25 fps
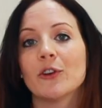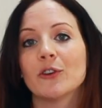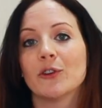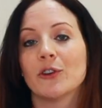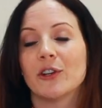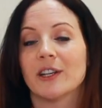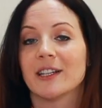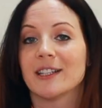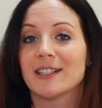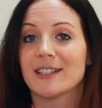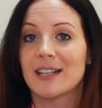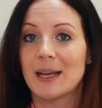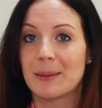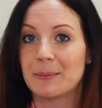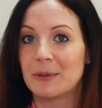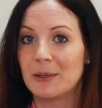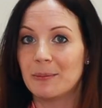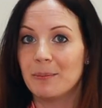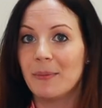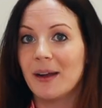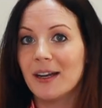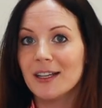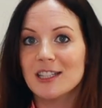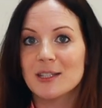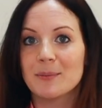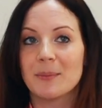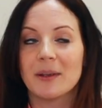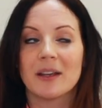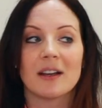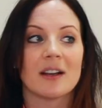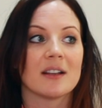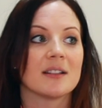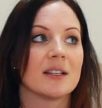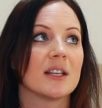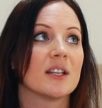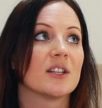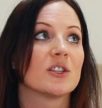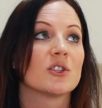during summer months
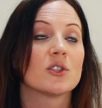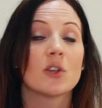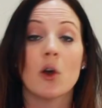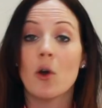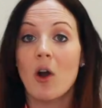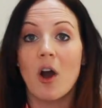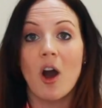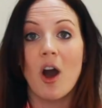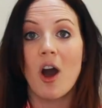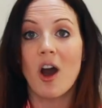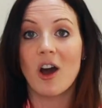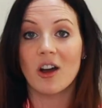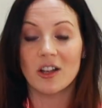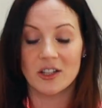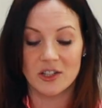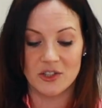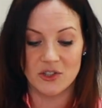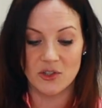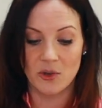because it's so hot.